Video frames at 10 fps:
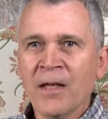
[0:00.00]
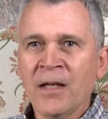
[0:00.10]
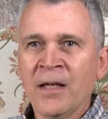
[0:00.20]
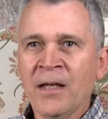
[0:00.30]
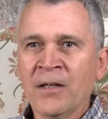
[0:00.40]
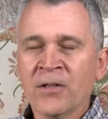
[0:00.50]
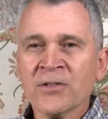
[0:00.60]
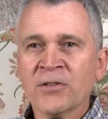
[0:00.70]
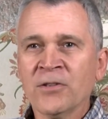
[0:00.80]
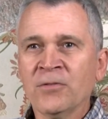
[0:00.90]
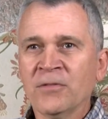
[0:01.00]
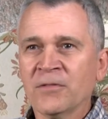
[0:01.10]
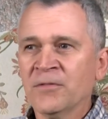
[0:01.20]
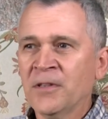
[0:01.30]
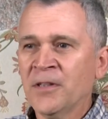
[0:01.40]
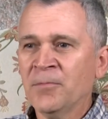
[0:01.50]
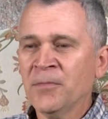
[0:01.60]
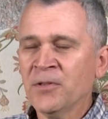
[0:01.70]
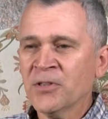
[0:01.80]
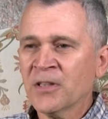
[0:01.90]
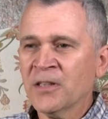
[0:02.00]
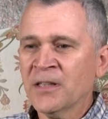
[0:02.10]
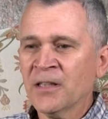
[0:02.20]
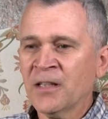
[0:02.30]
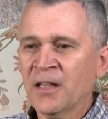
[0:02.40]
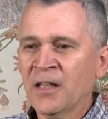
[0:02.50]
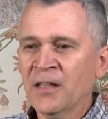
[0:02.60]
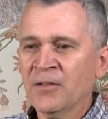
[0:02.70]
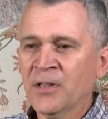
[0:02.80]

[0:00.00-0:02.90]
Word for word: and also very musically inclined.